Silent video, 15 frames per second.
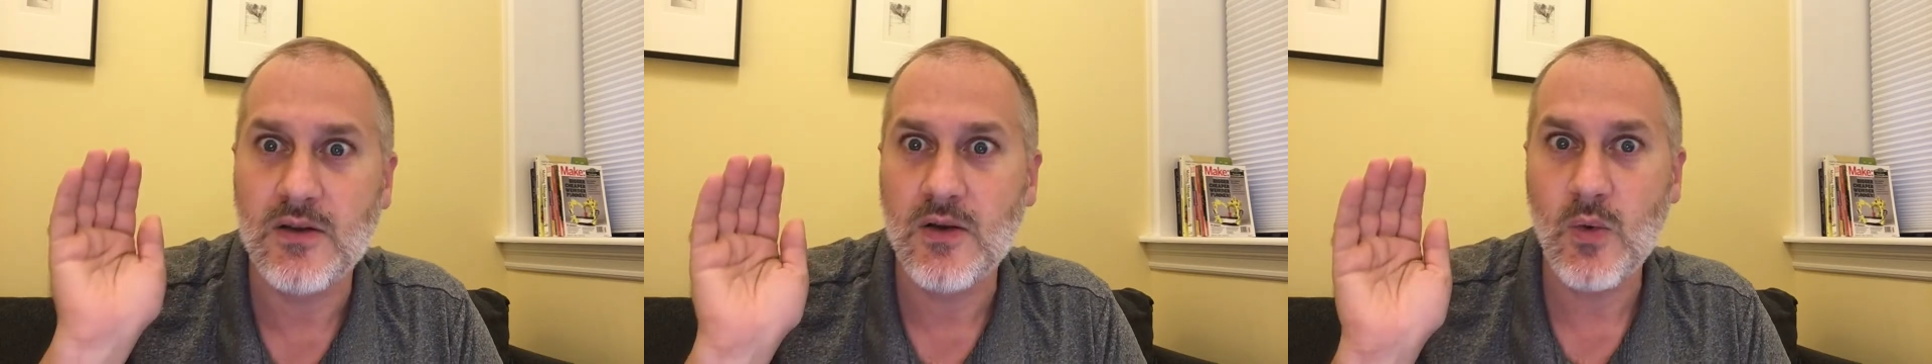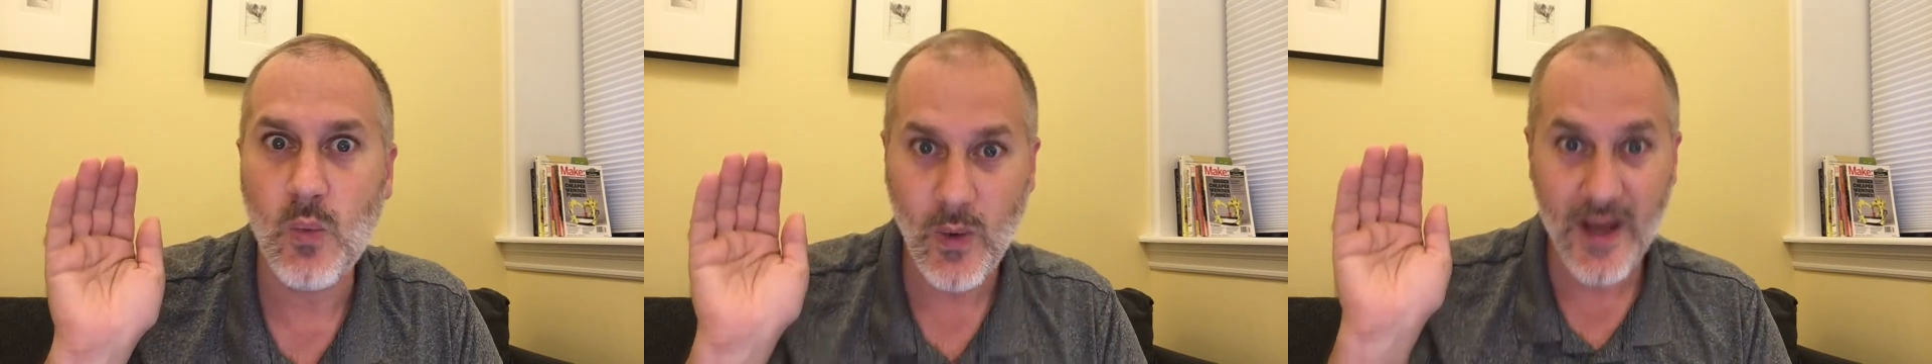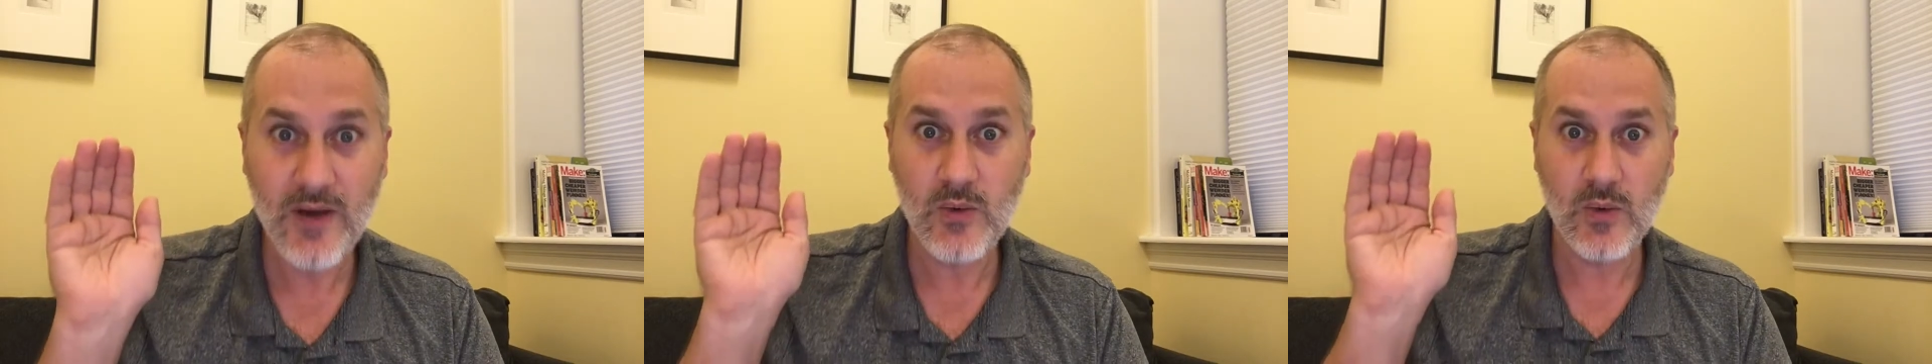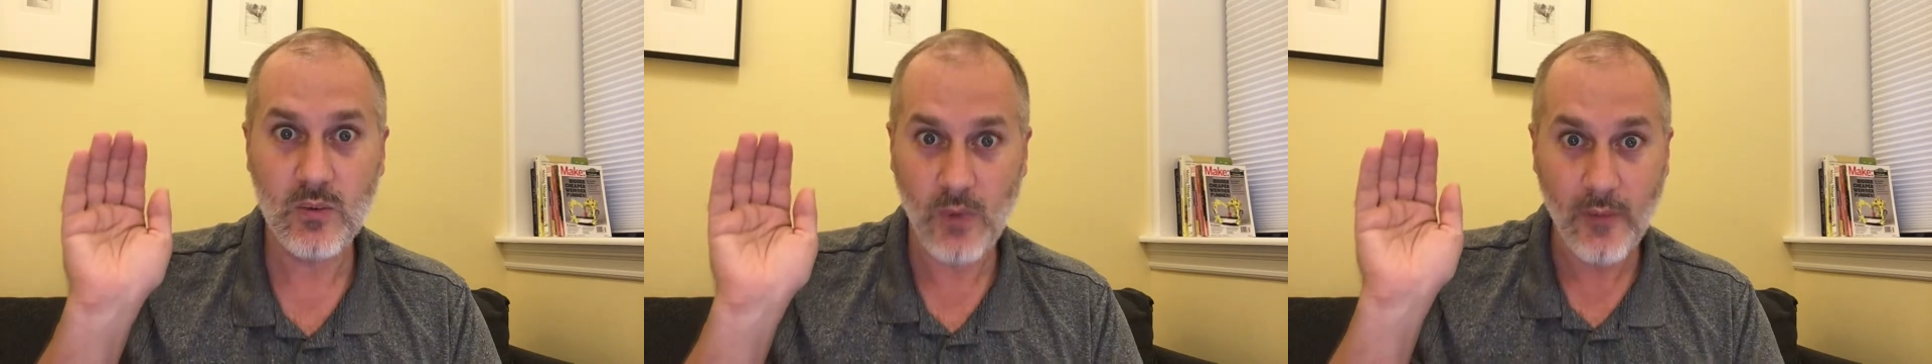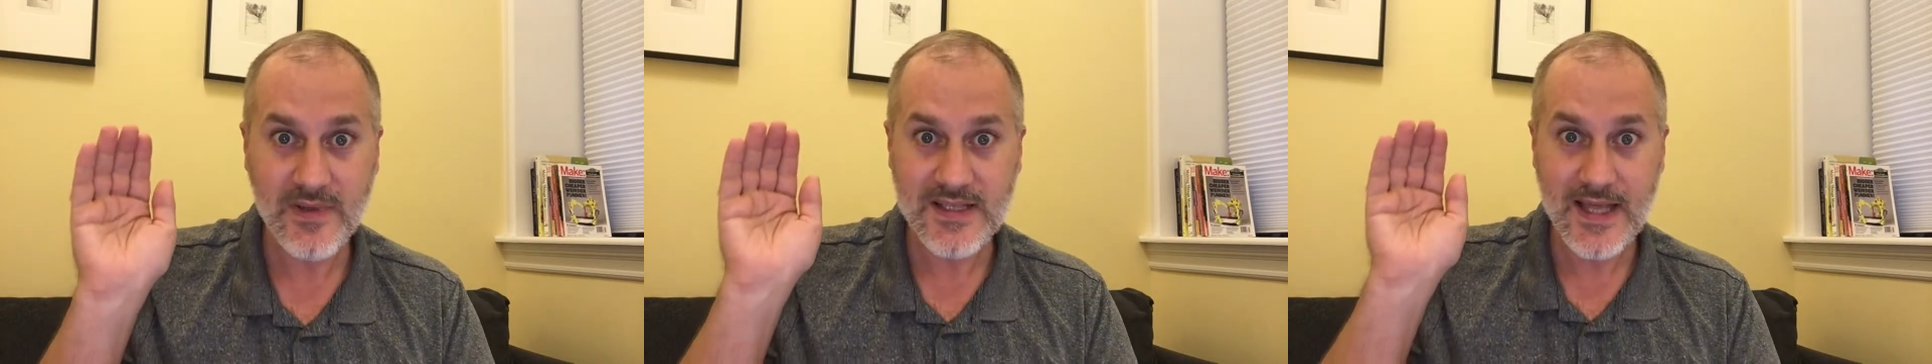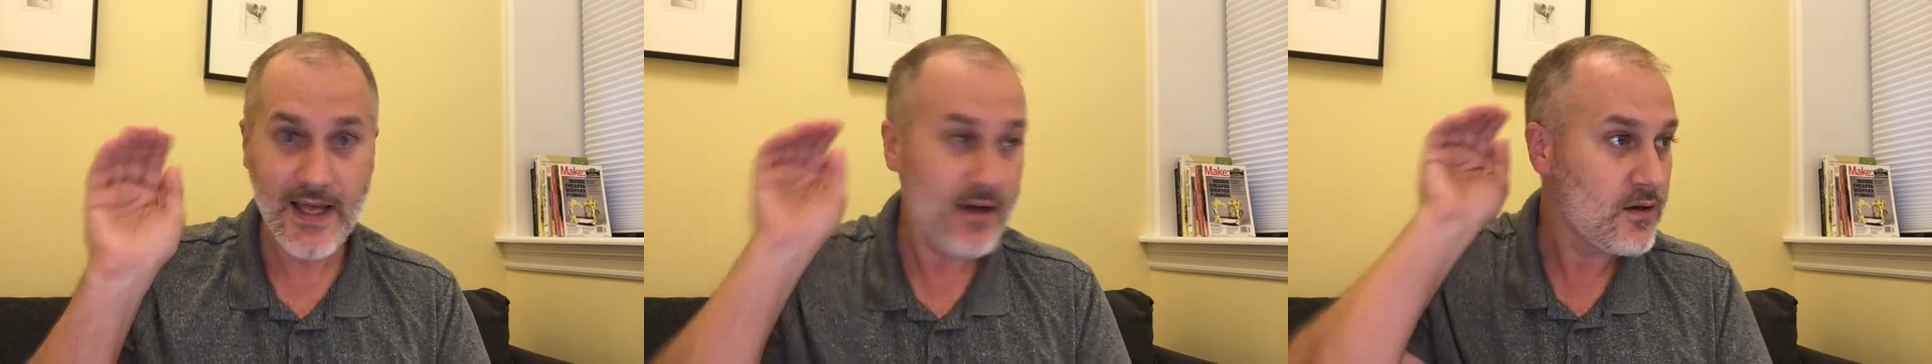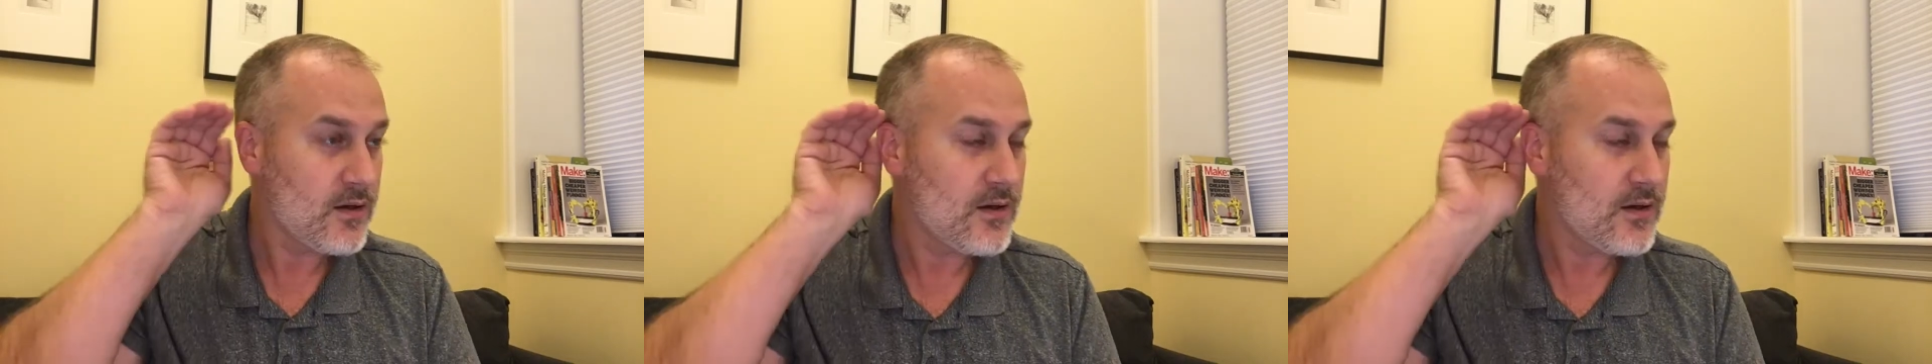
What? What was that?